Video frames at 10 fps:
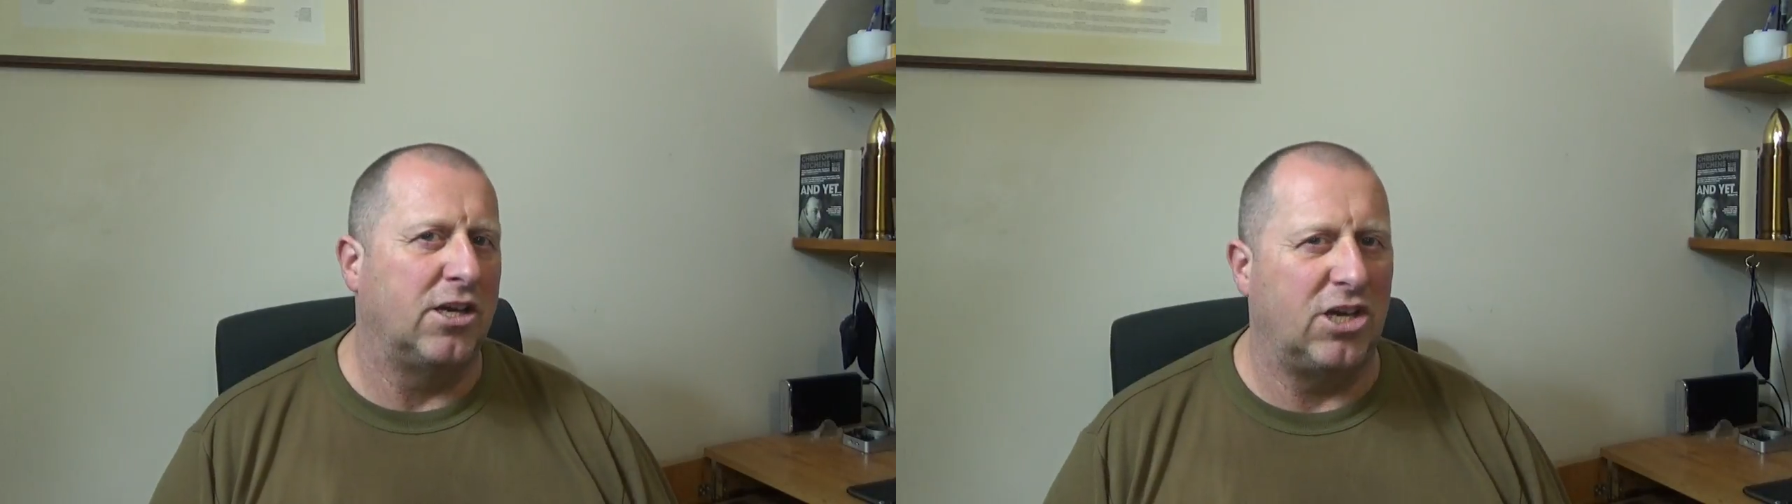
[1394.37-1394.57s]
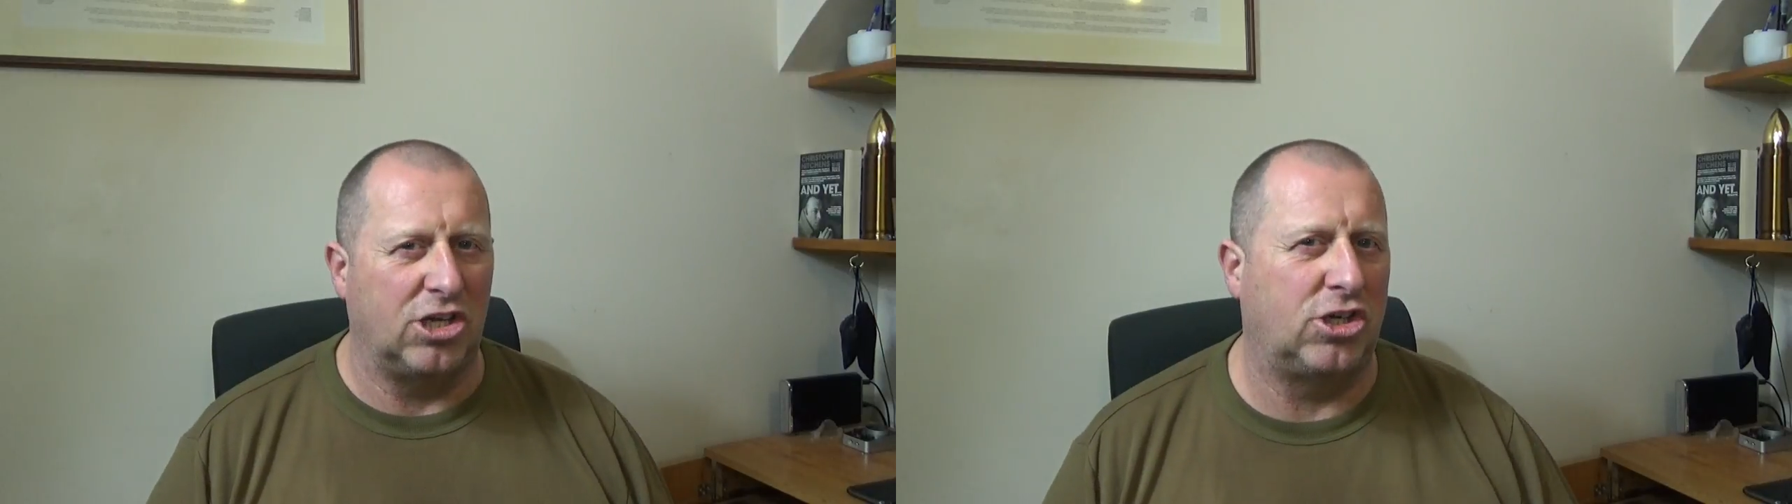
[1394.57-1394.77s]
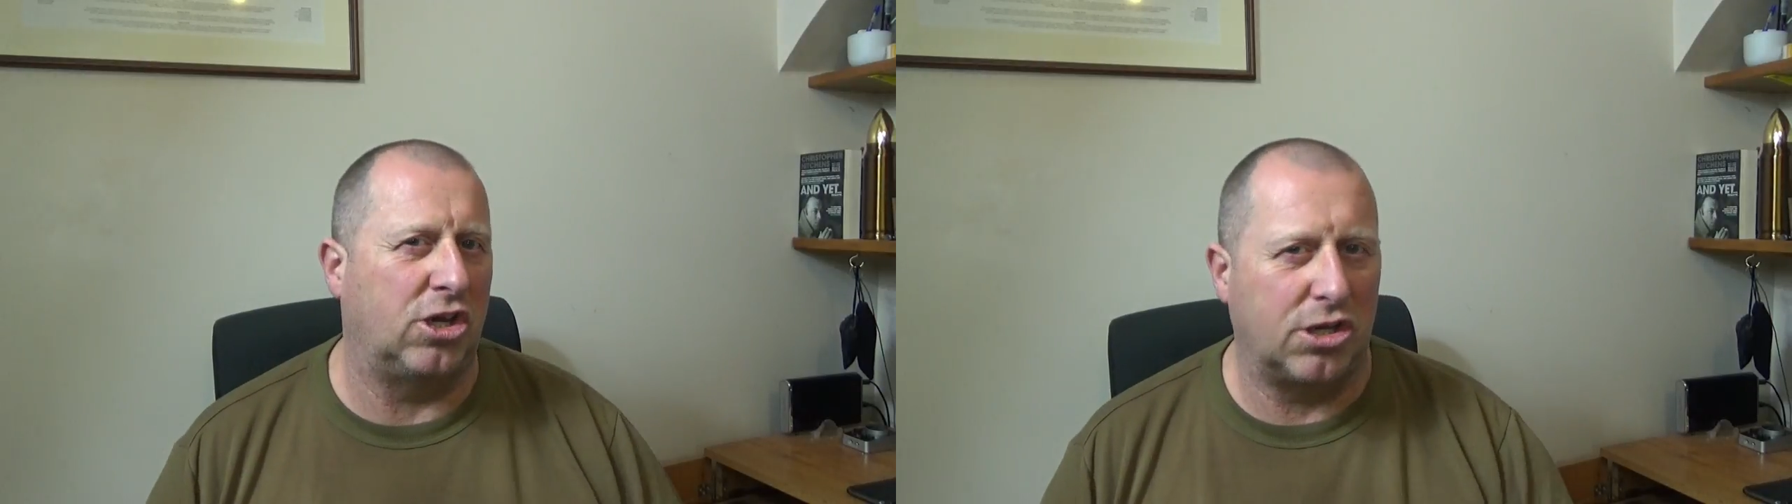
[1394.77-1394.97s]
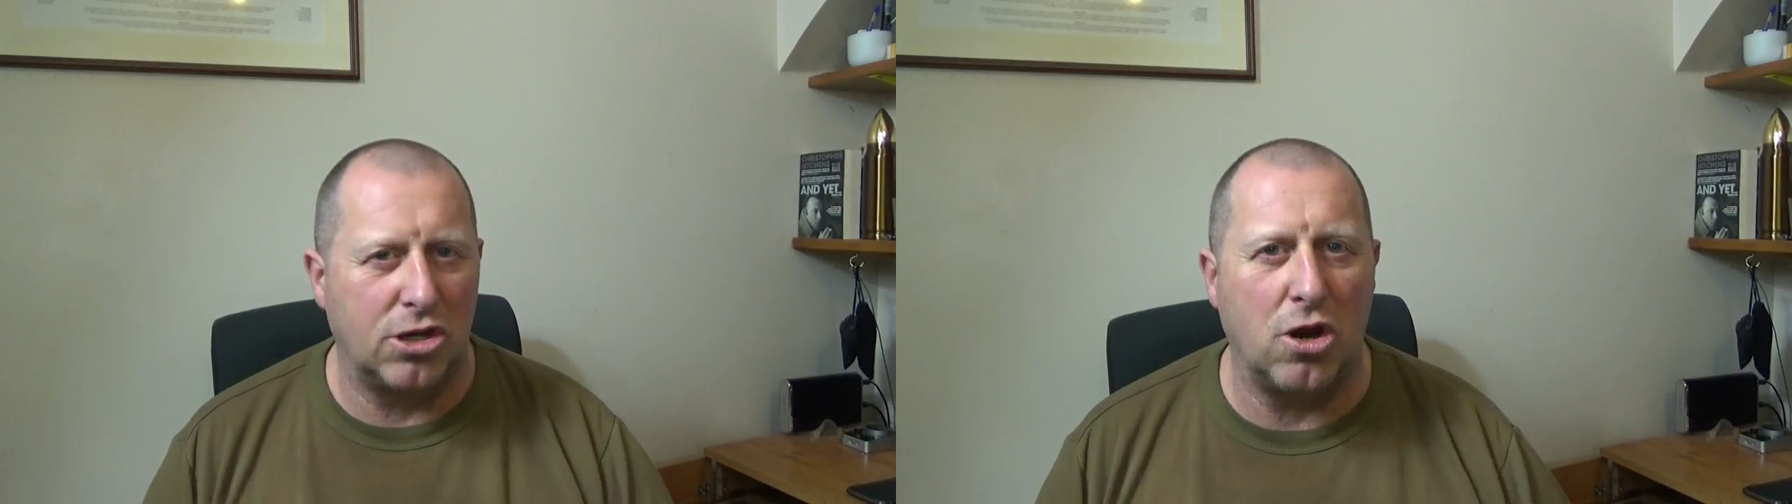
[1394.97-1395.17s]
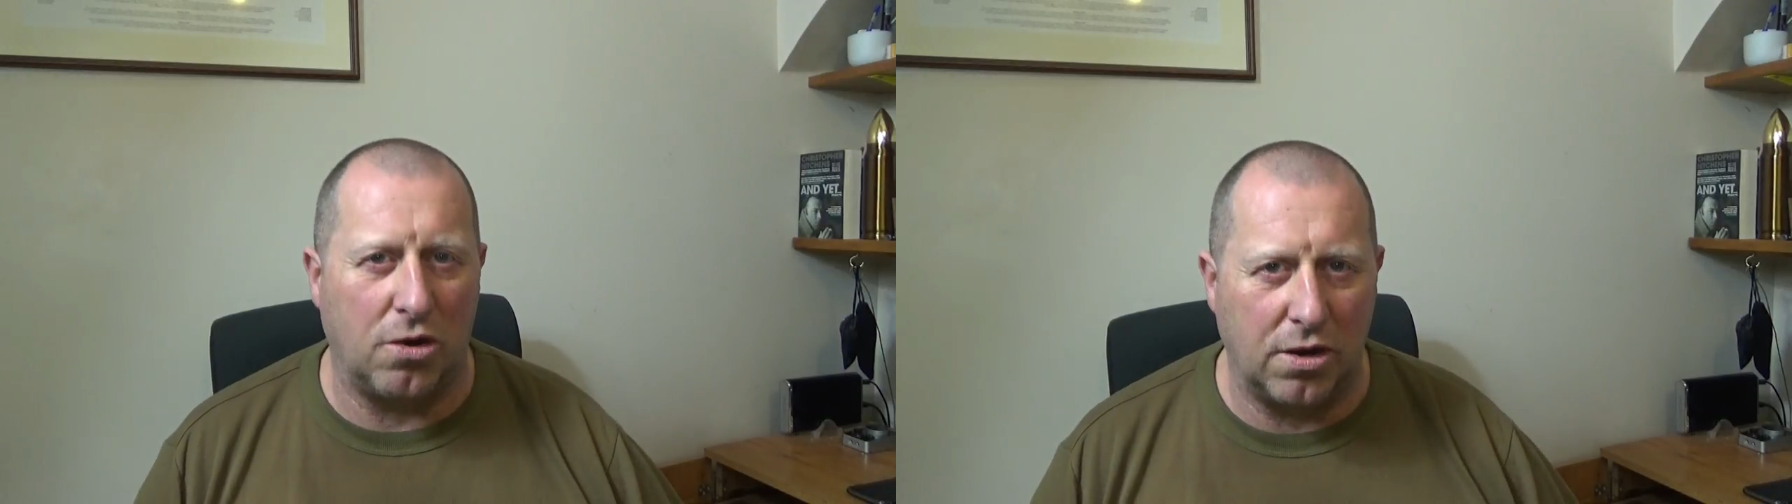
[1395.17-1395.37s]
you're just
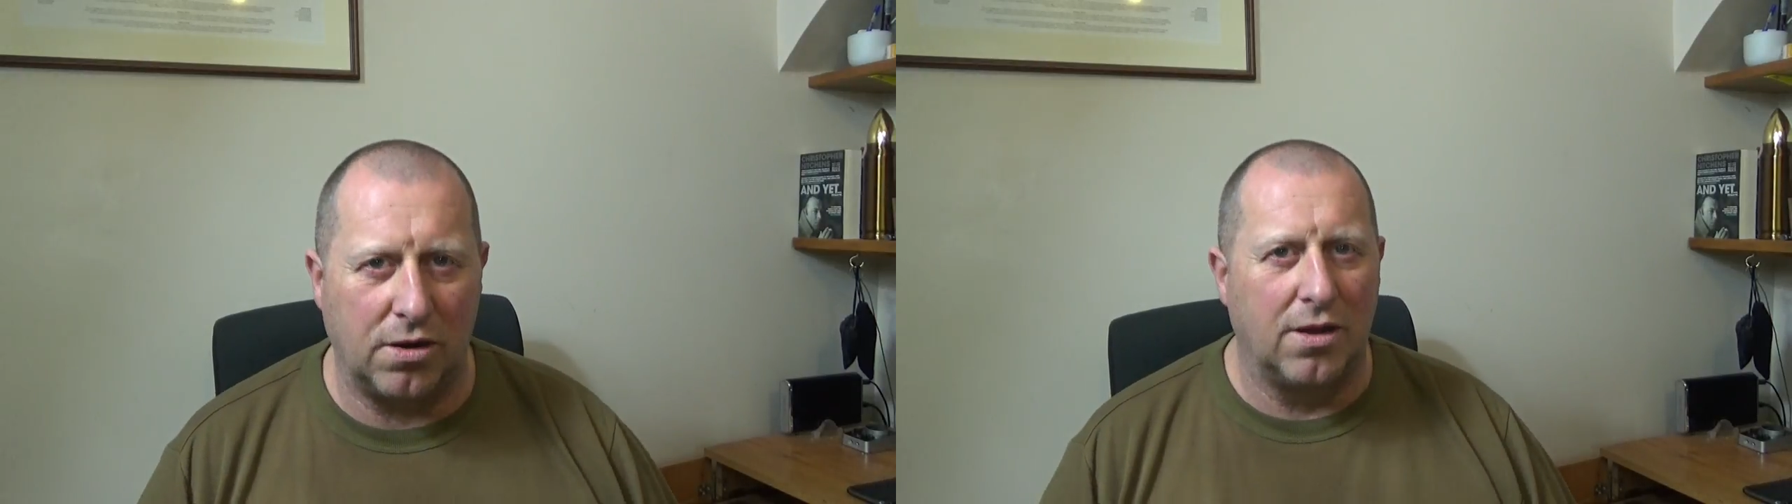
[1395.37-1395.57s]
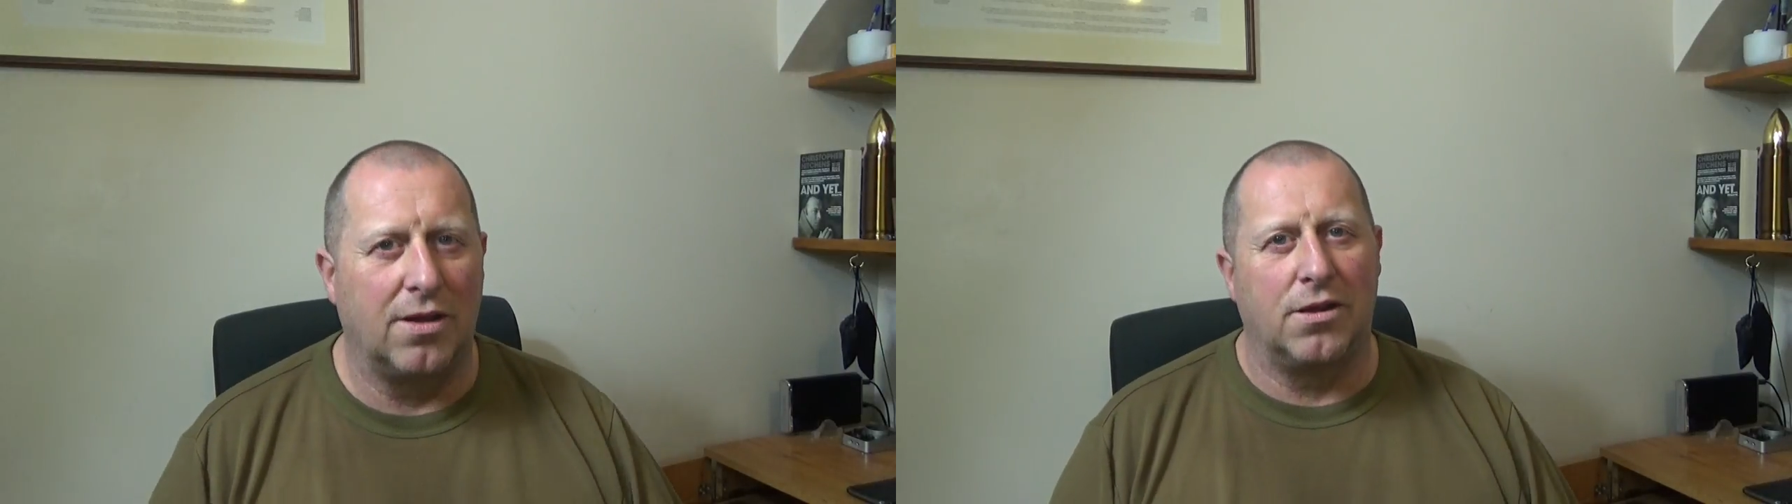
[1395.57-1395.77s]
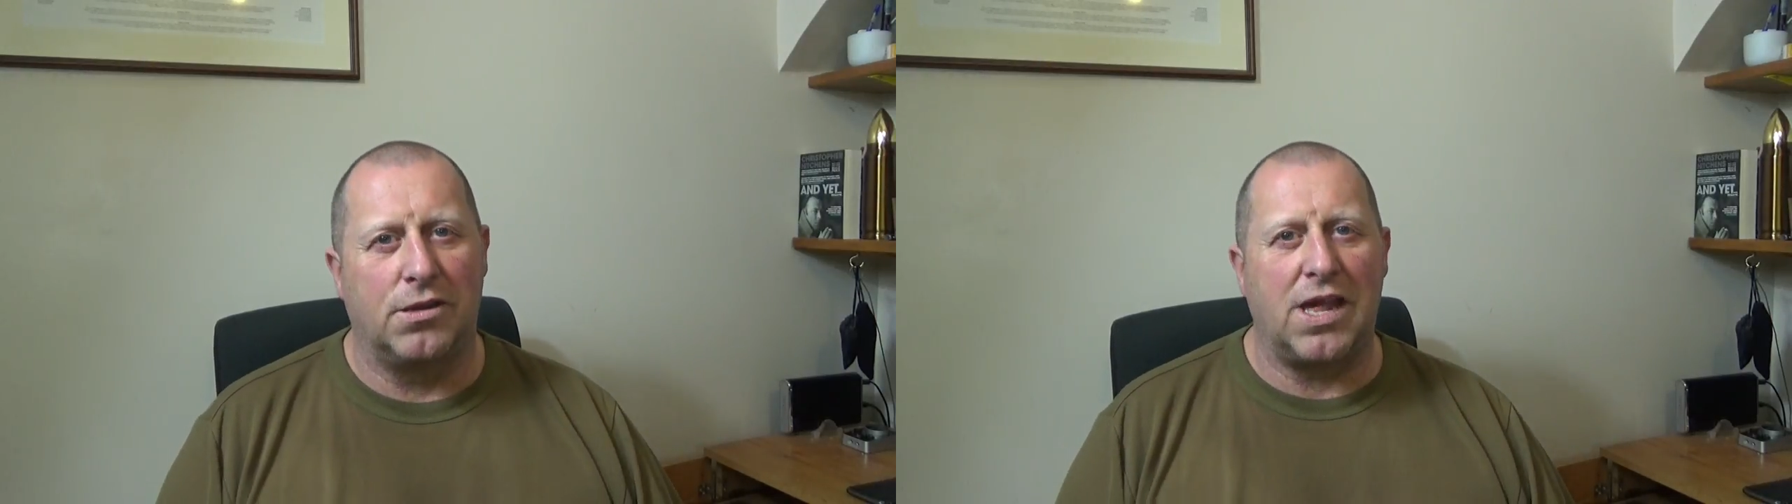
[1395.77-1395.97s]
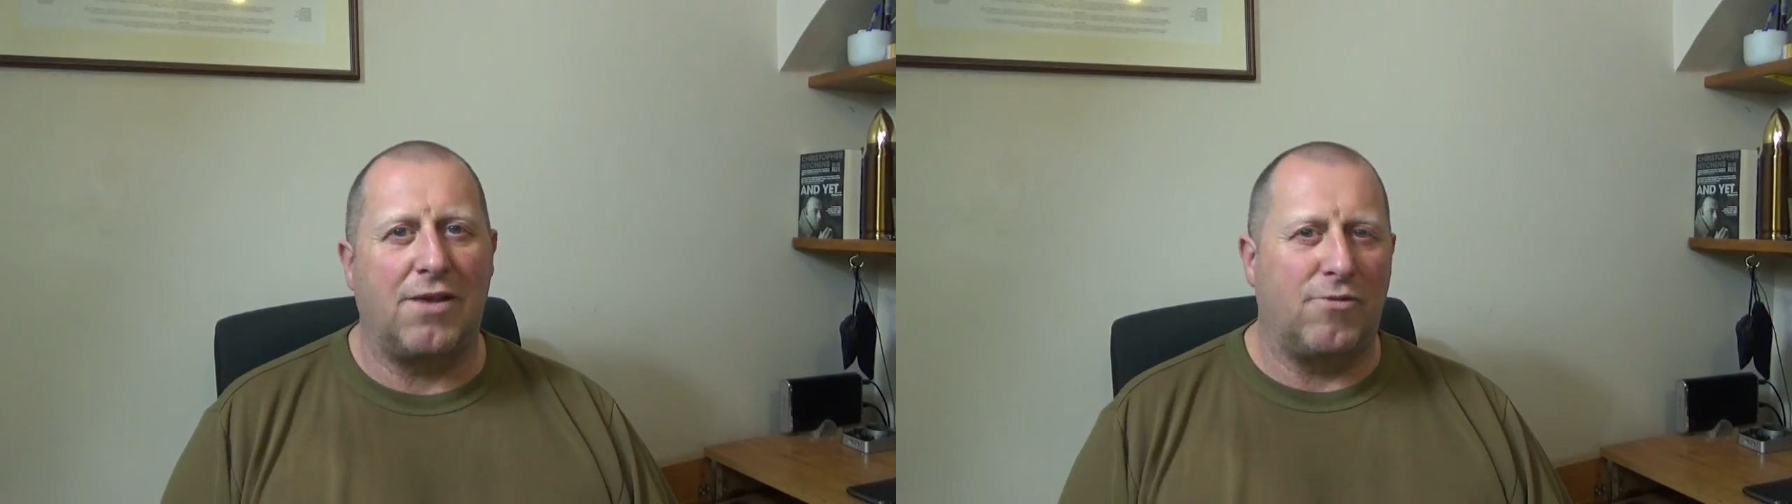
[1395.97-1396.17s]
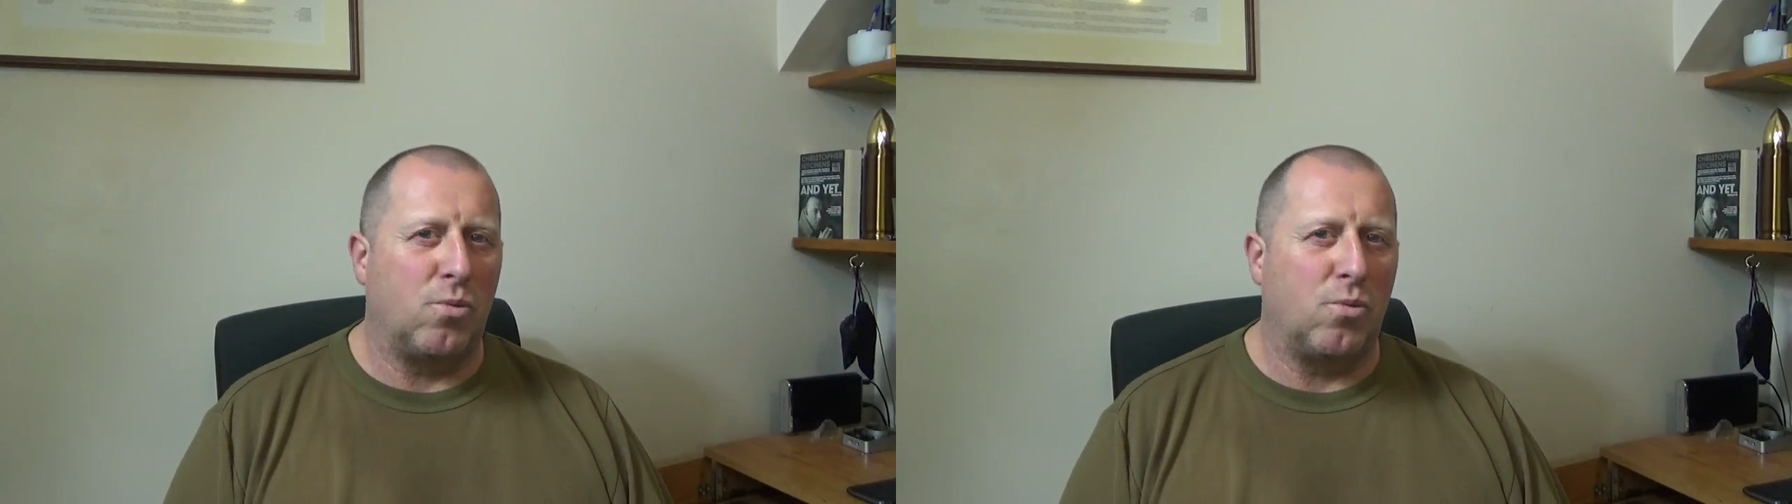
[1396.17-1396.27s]
not saving